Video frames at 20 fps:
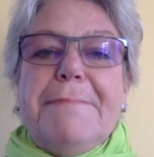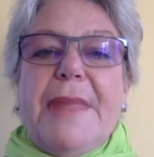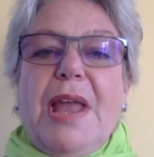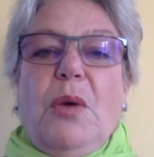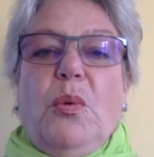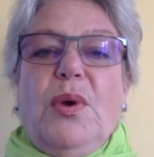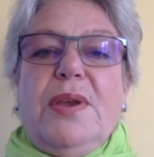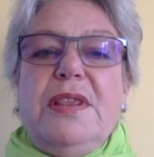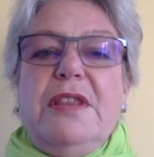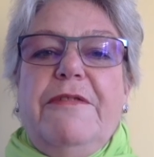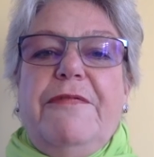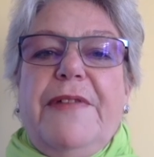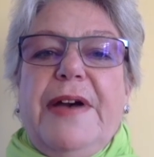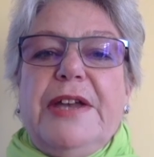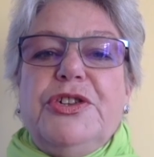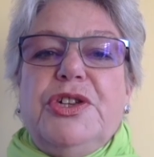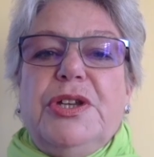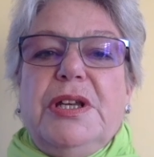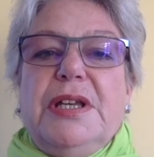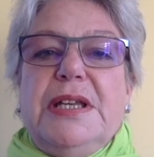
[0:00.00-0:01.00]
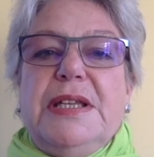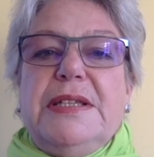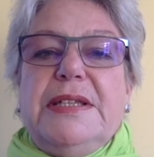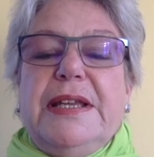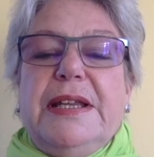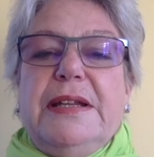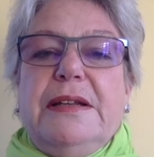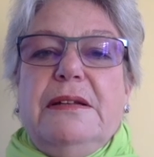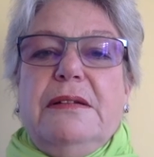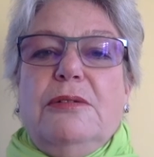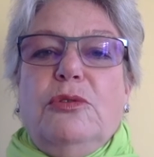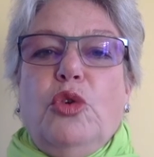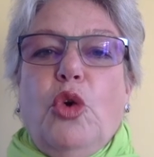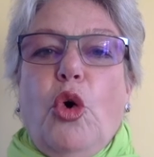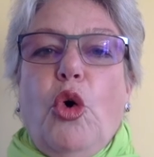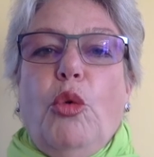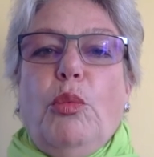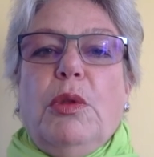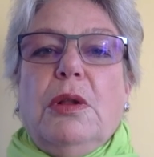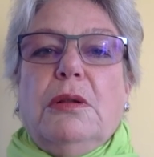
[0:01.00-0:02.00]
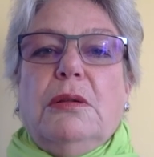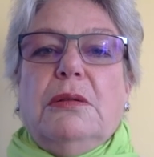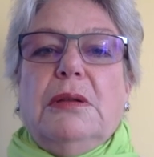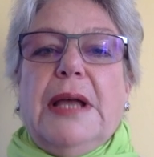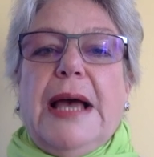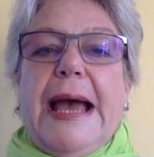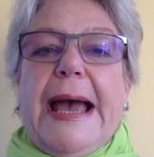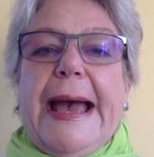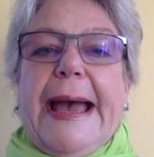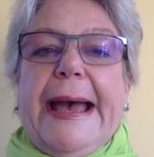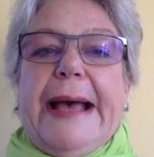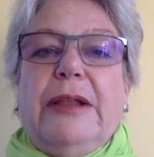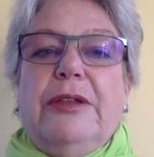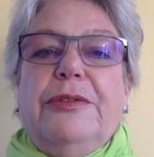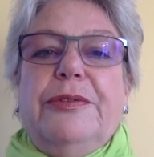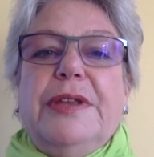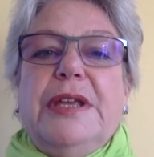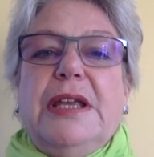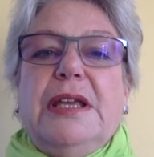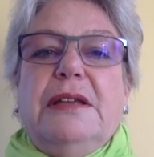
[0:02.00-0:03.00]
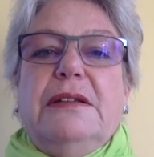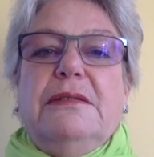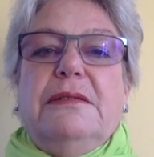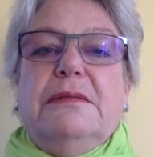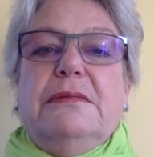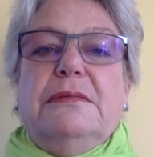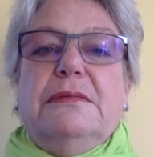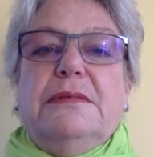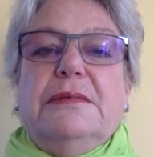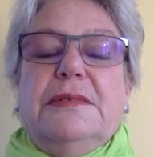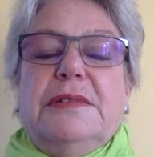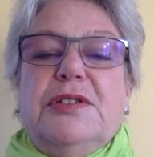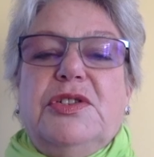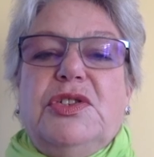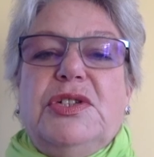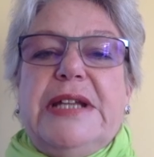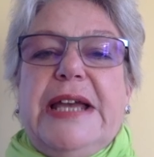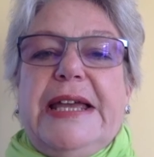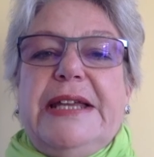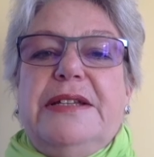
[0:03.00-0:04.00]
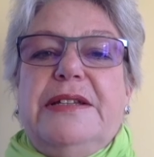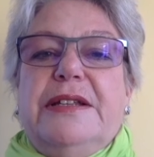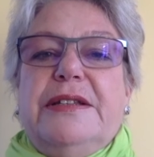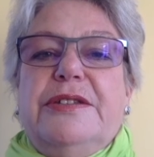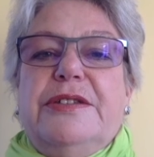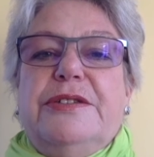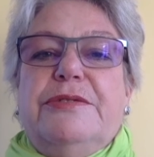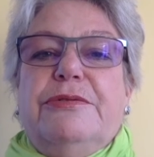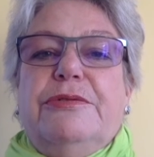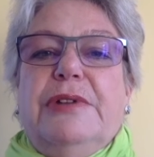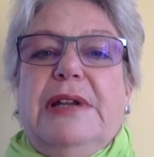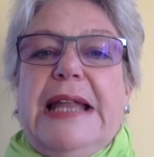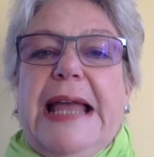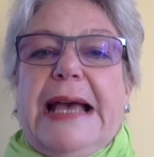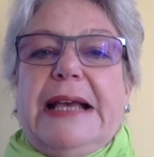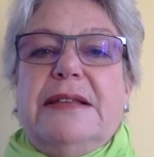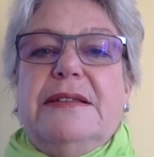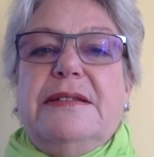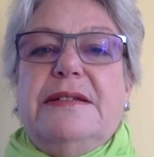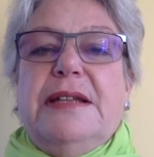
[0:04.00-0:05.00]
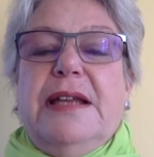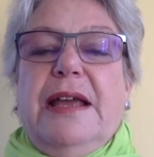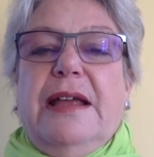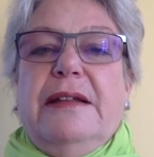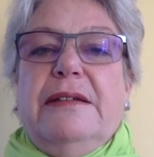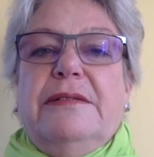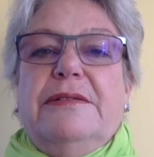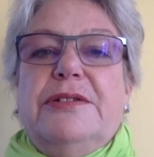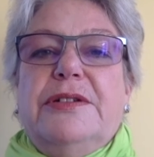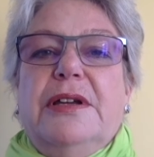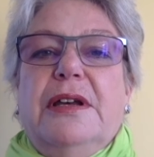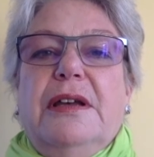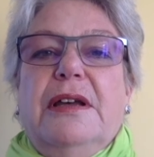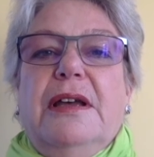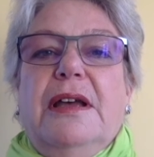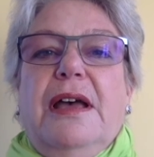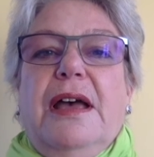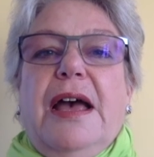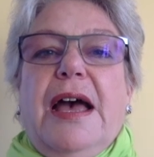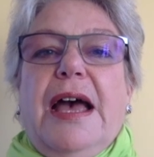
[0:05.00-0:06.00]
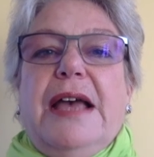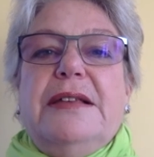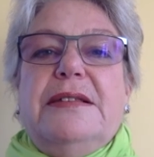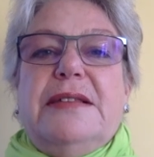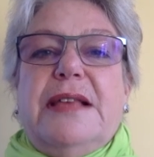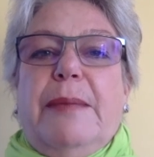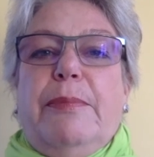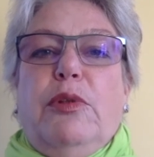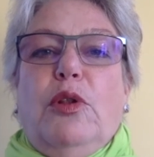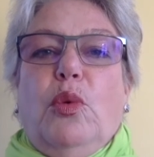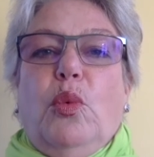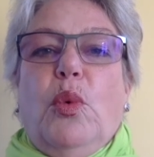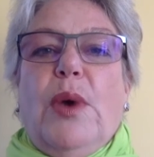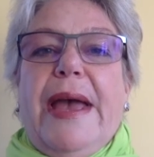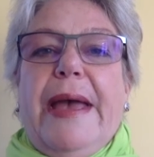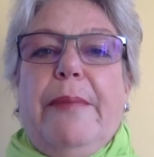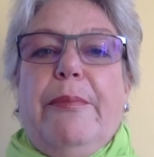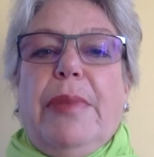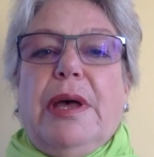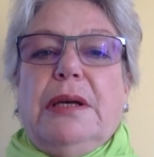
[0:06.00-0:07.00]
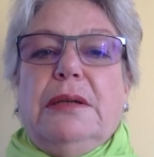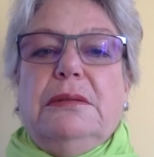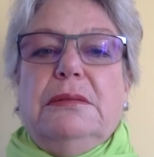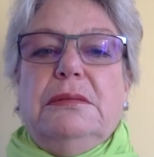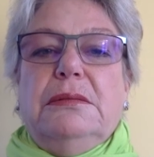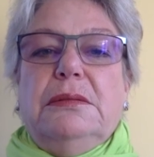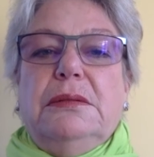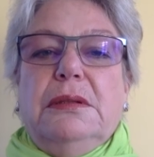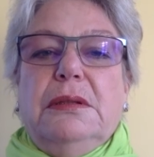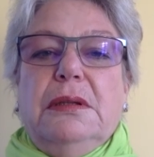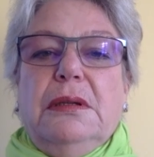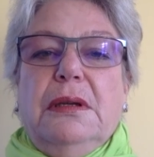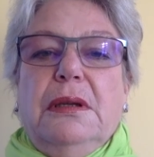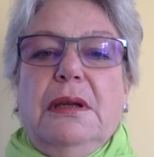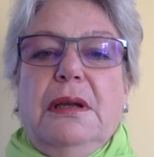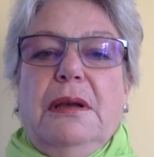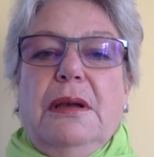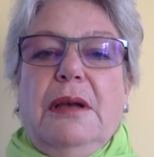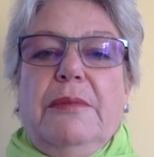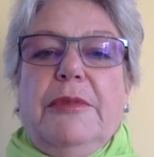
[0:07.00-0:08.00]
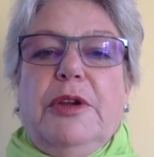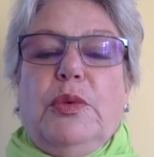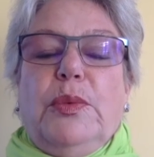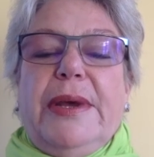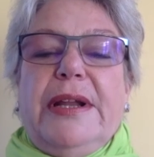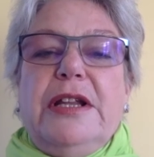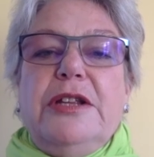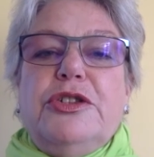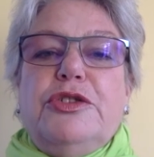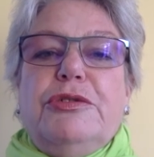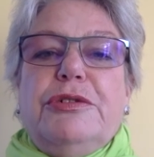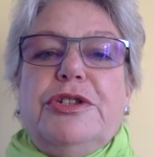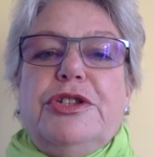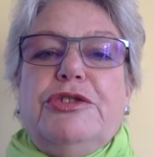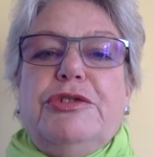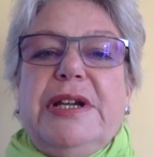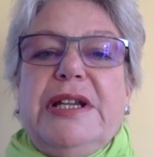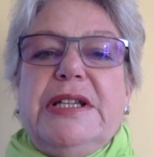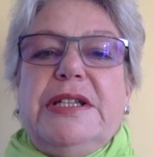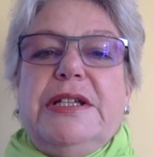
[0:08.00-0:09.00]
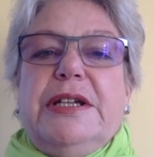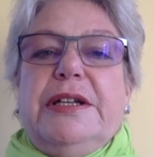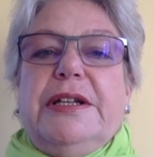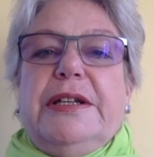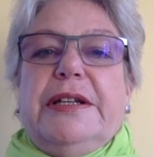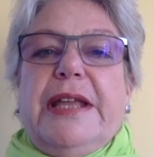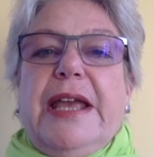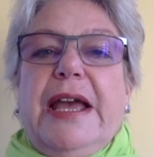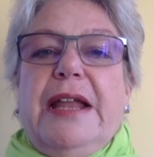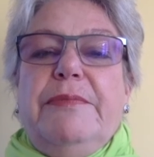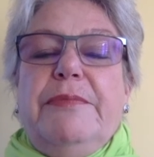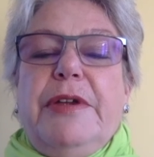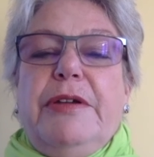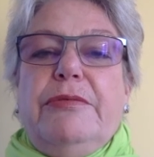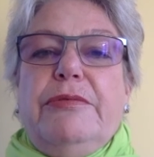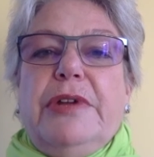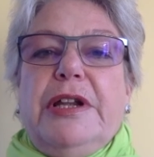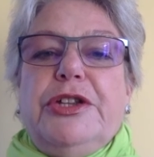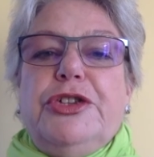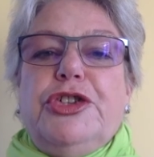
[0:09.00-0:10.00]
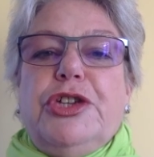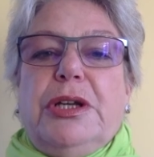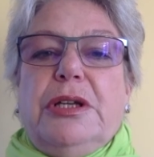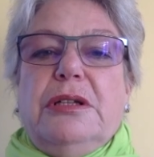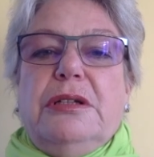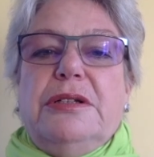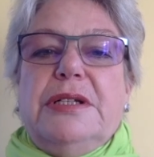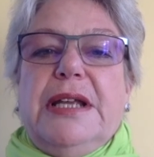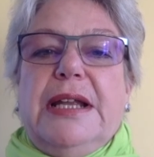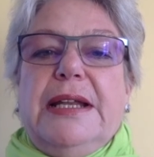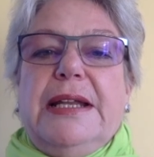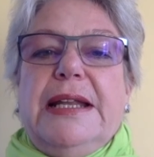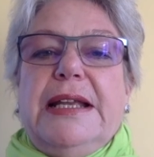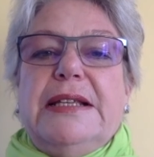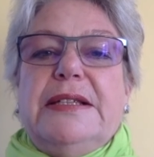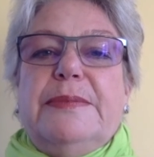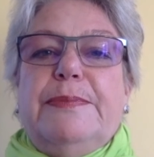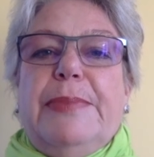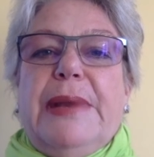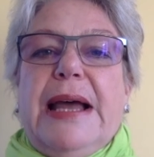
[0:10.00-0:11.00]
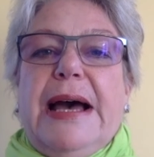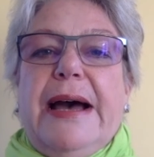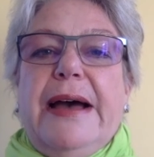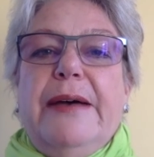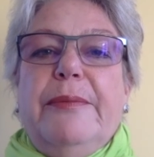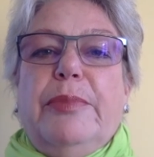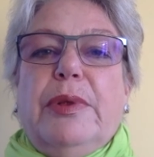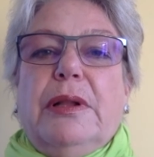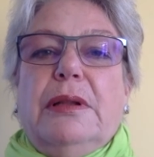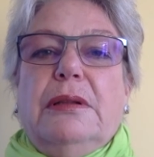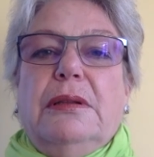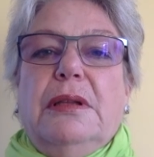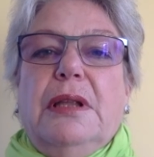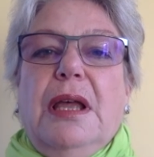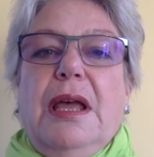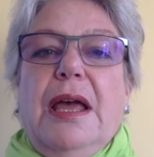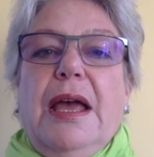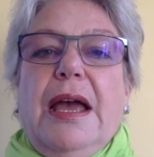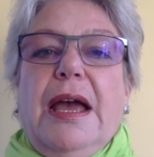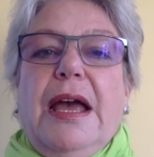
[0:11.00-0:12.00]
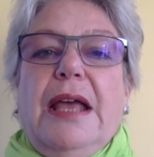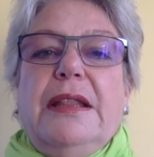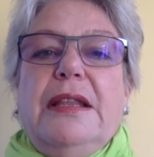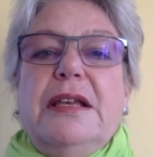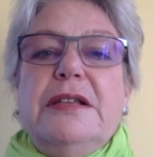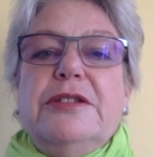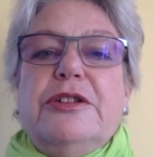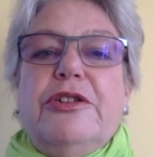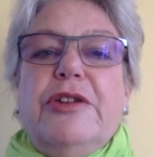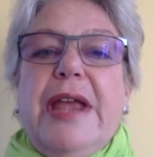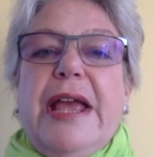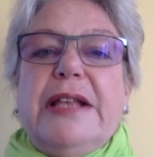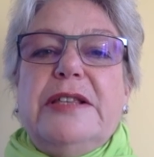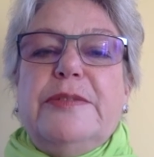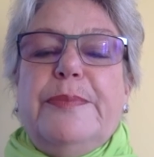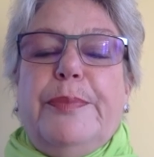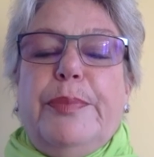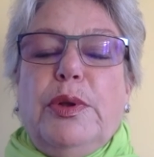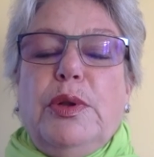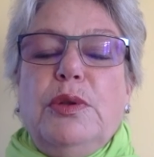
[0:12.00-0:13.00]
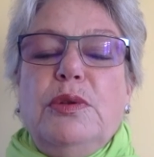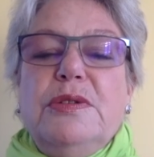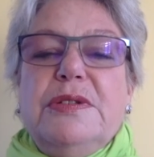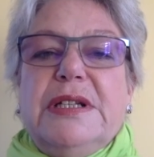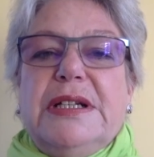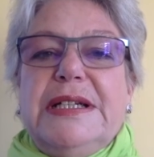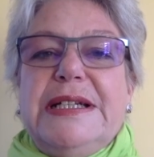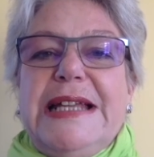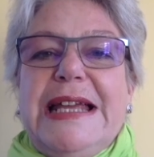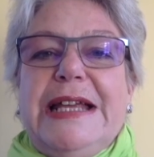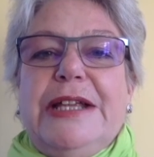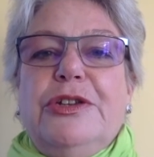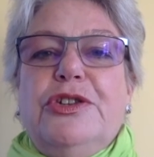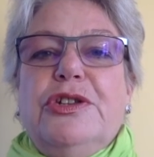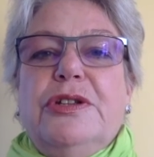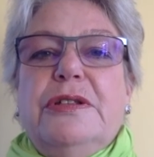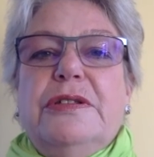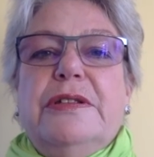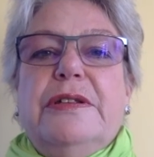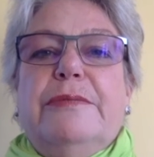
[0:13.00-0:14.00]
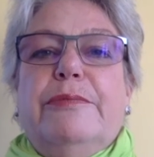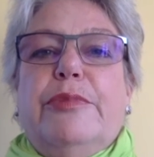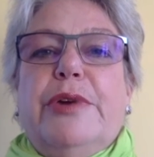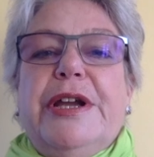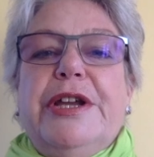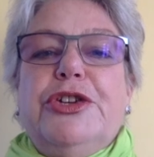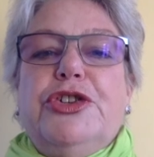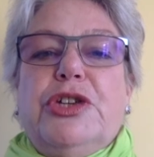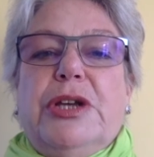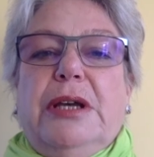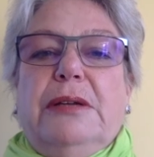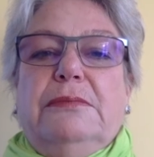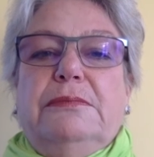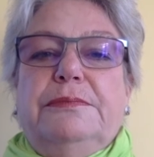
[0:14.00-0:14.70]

When the fascia is in normal, healthy state, it's relaxed and a supple web. But when it's restricted, it can be rigid and less pliable, and thus creates pulls and tensions and pressure.